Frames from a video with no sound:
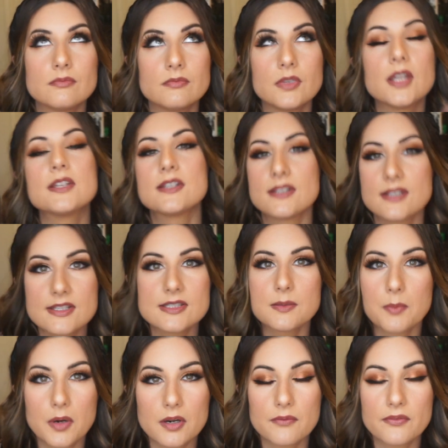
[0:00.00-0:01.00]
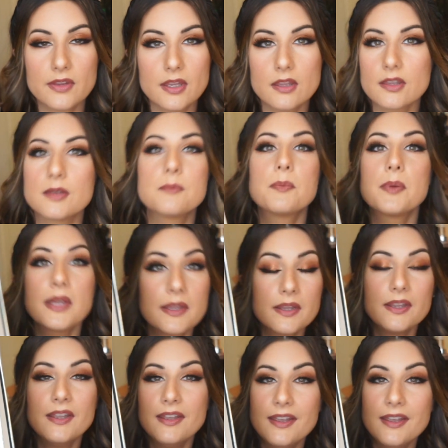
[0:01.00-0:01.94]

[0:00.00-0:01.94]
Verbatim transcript: London is a part of England, but